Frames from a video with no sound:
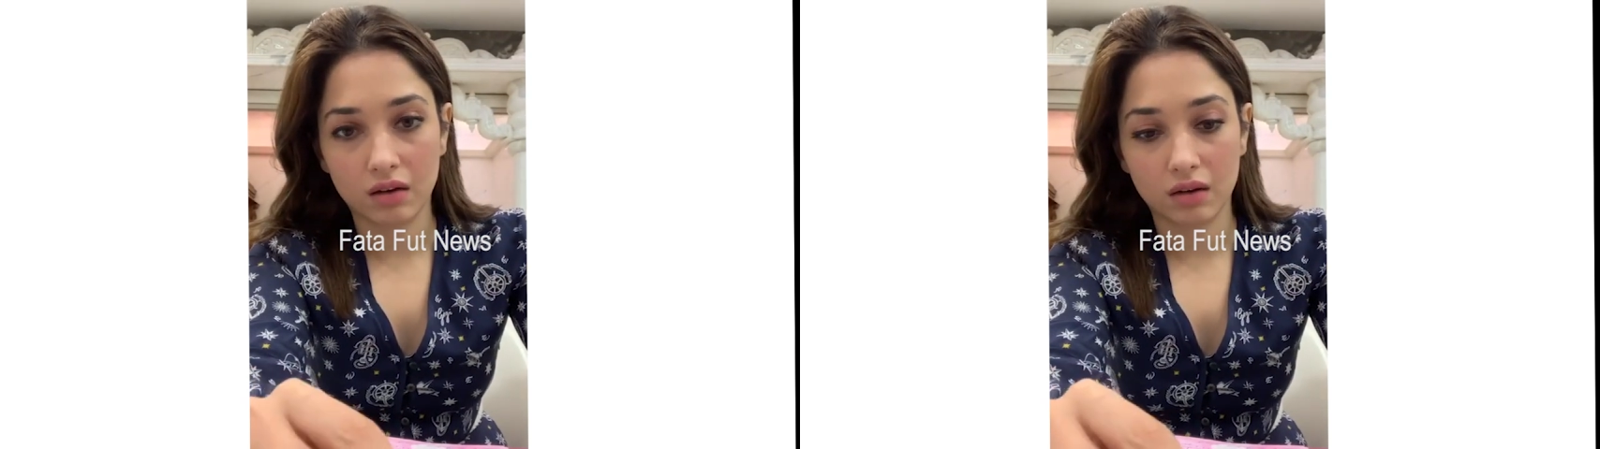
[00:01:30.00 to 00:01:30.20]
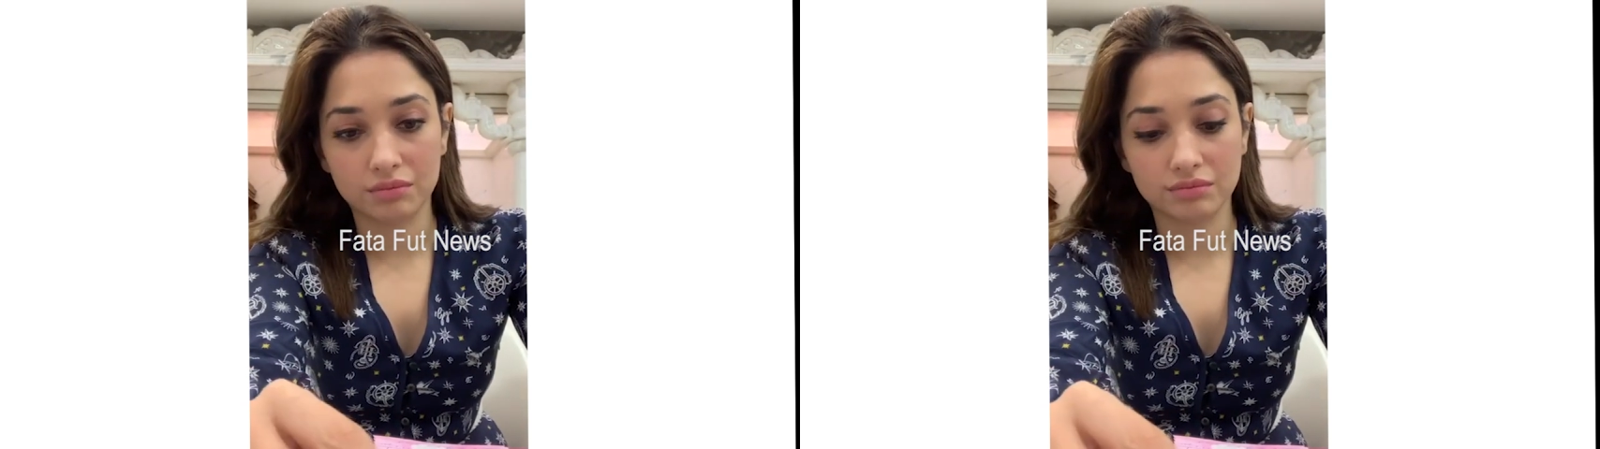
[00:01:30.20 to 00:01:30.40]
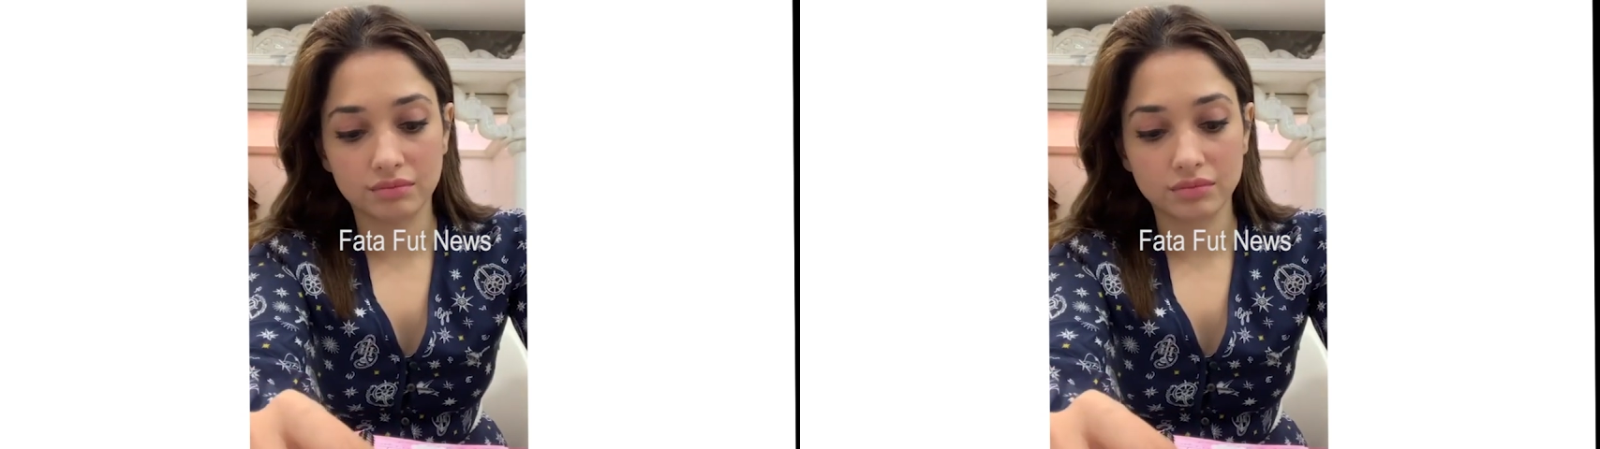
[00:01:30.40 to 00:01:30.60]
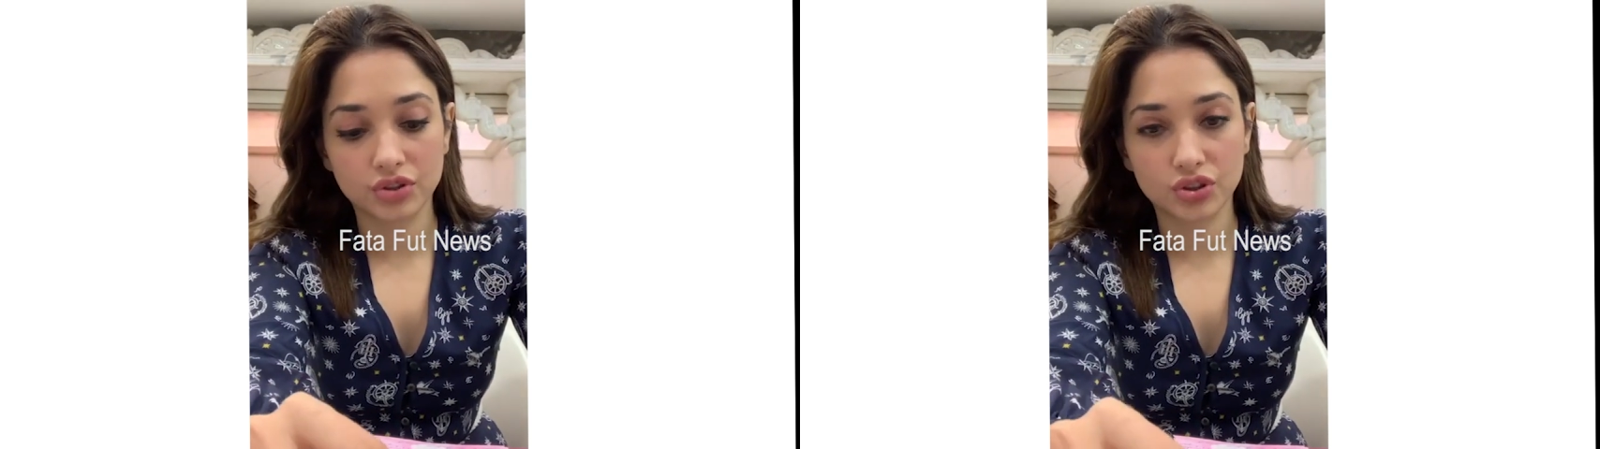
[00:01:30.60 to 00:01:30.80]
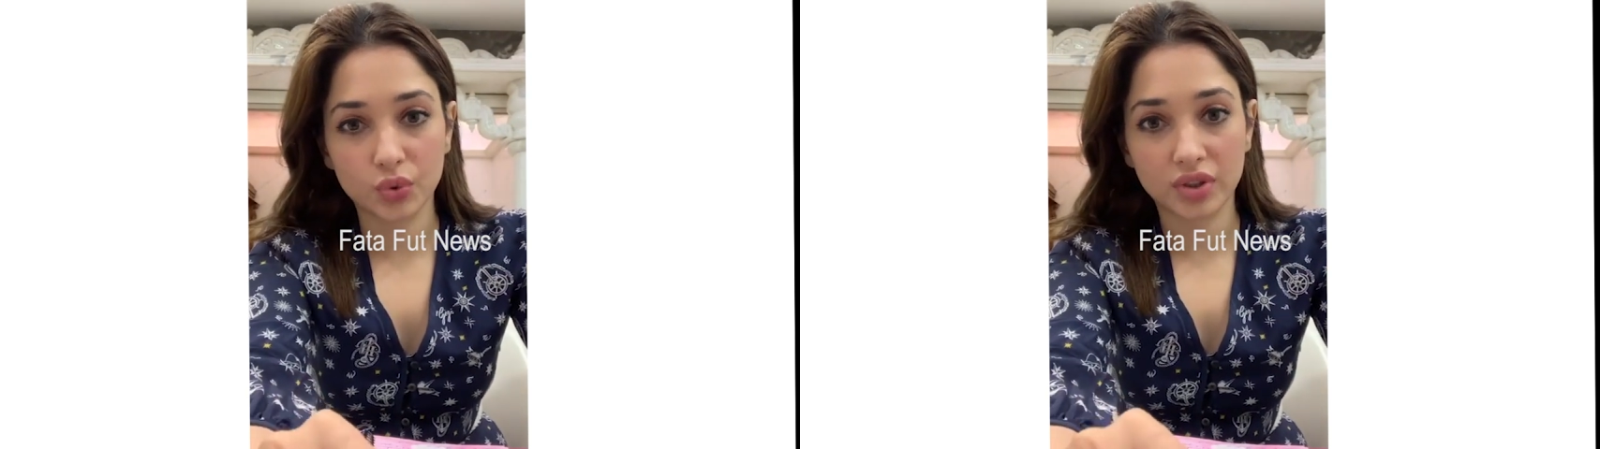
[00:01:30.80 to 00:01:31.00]
Um,
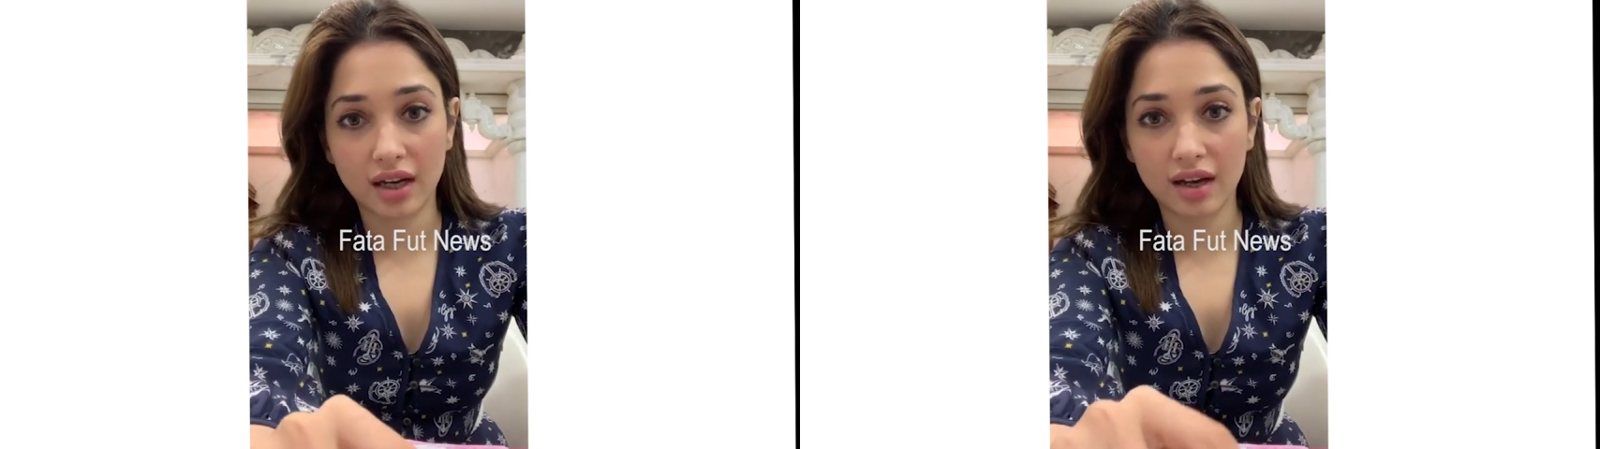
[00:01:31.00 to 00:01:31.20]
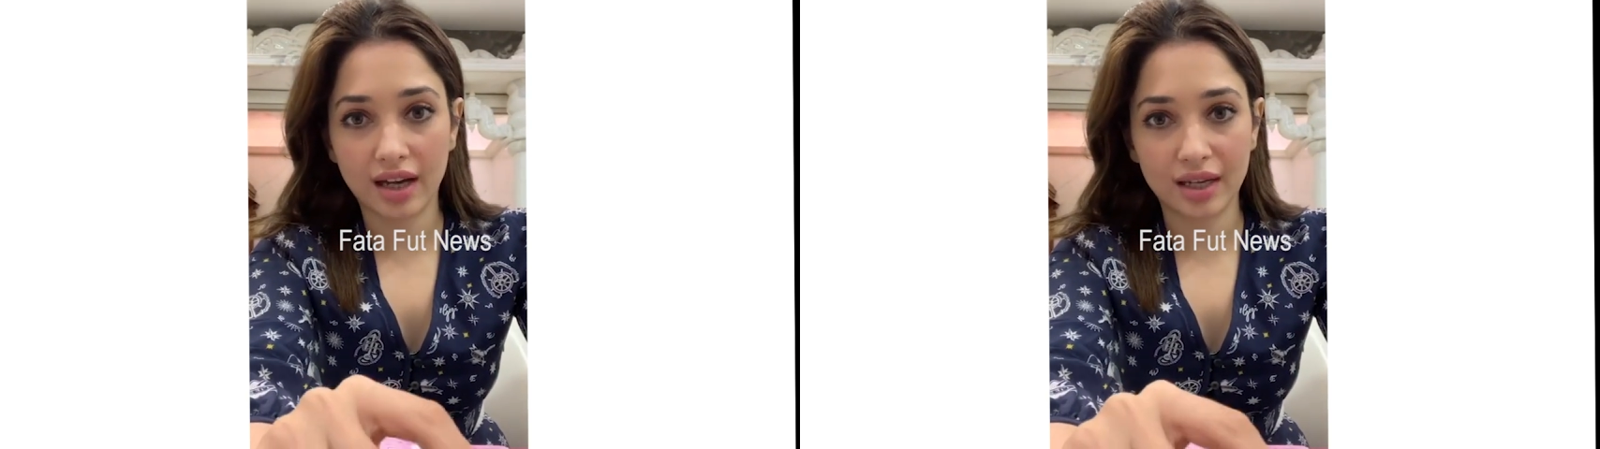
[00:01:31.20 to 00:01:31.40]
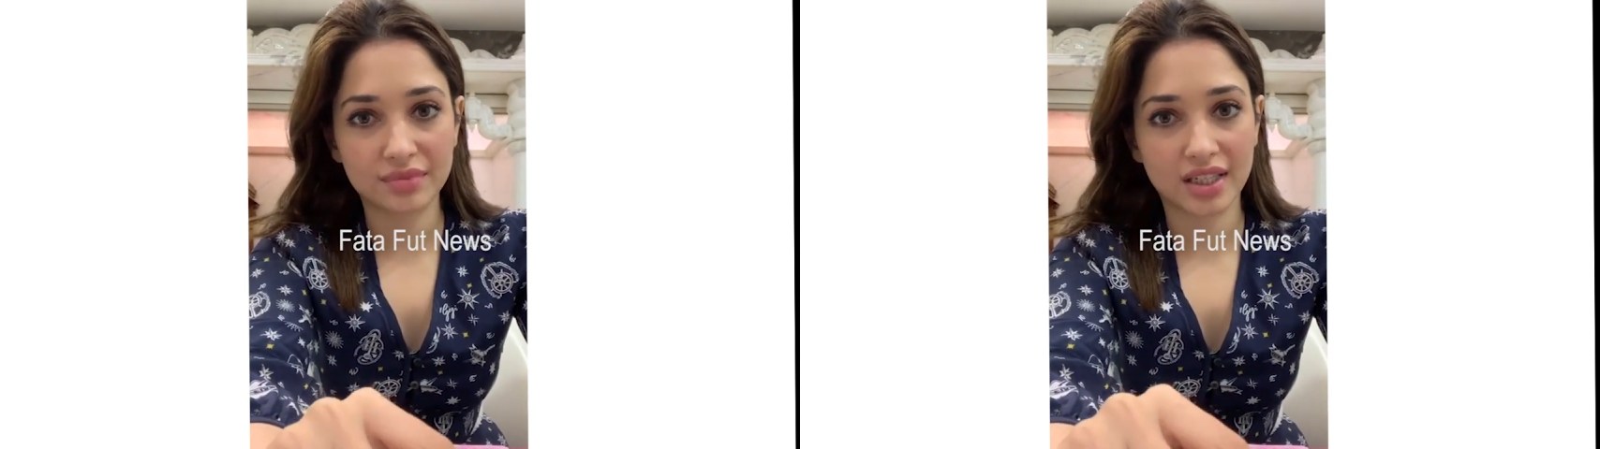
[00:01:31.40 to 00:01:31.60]
so yeah, I'm